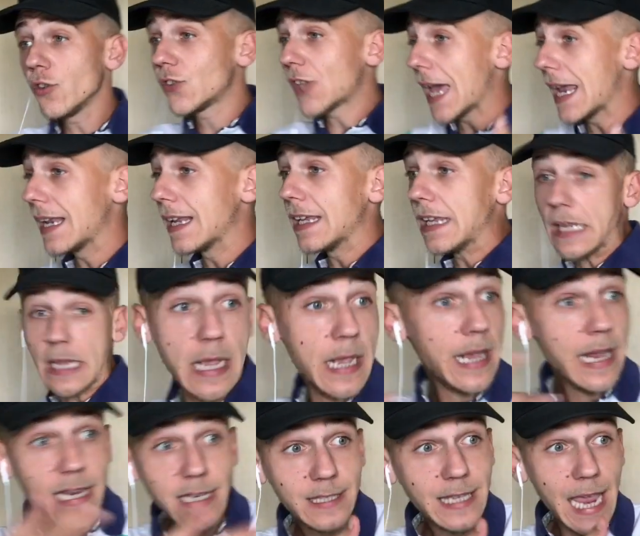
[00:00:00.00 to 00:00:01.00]
Look, Danny,
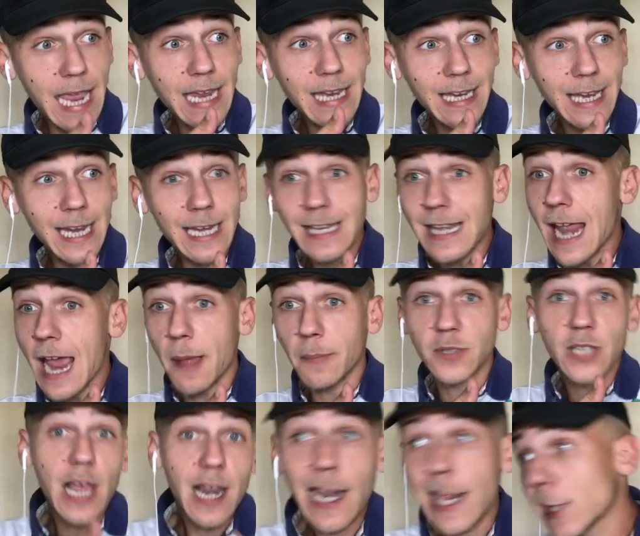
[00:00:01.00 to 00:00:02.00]
he's getting
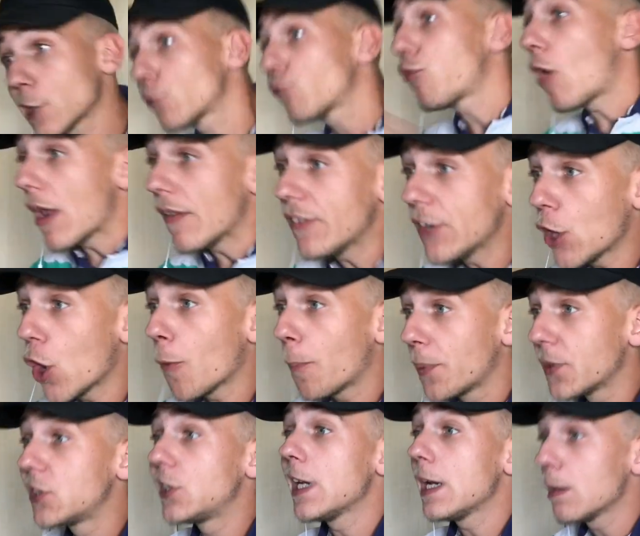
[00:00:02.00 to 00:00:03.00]
kidnapped. Let's run the
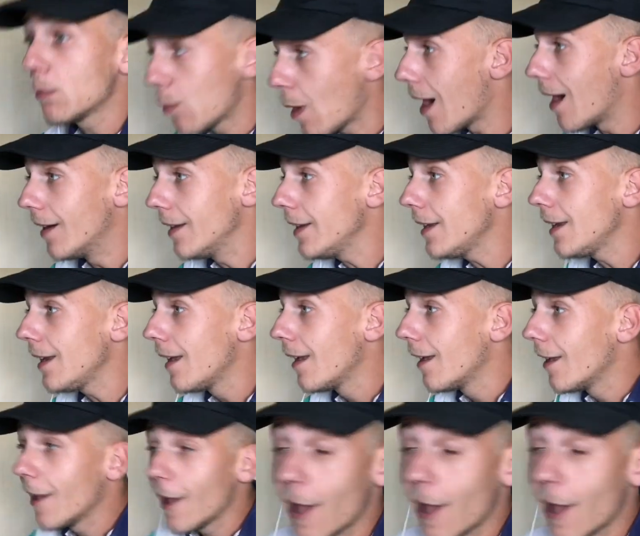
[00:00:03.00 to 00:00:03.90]
opposite way